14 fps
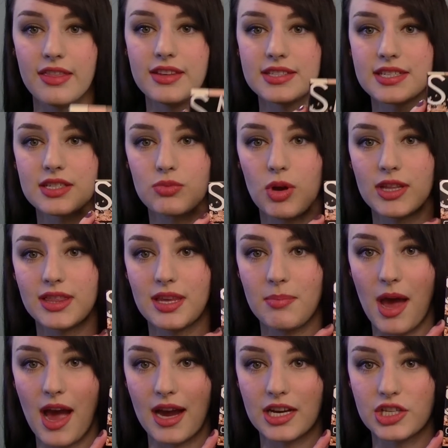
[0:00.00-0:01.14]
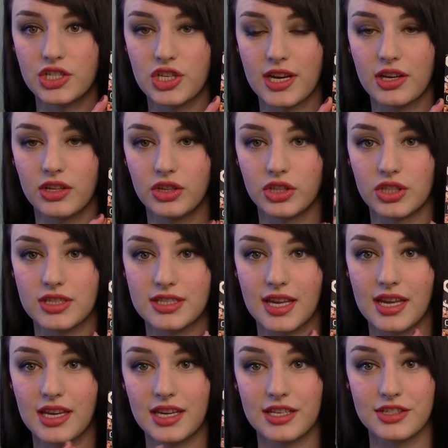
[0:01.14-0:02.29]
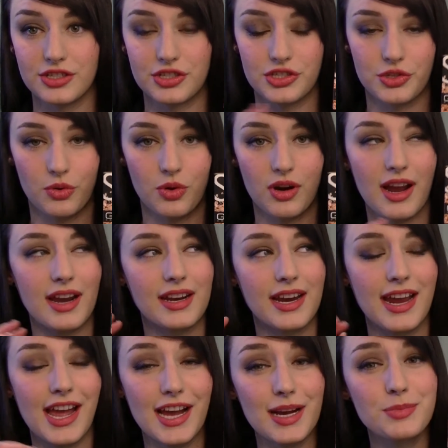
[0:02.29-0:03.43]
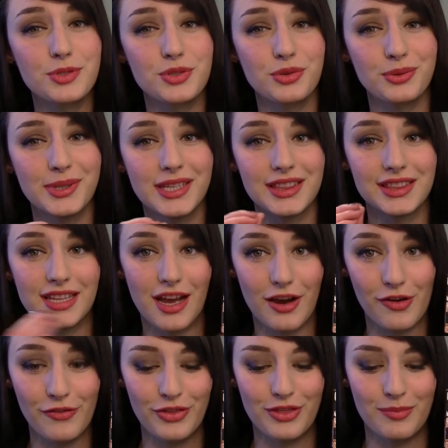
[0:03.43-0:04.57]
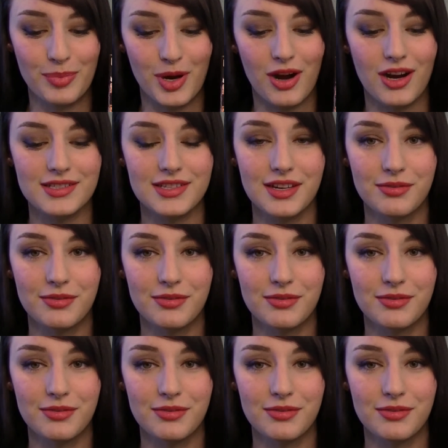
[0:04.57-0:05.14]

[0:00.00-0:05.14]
This is what the packaging looks like in store, and I absolutely love the box.